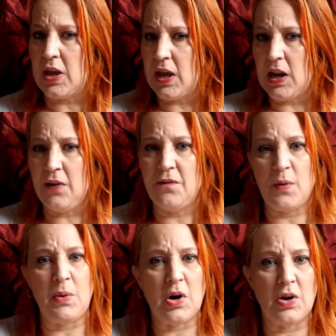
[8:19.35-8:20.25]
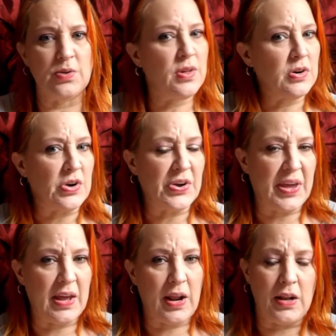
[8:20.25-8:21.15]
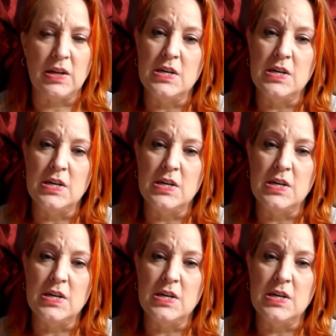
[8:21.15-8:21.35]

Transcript: getting from her. They're not getting.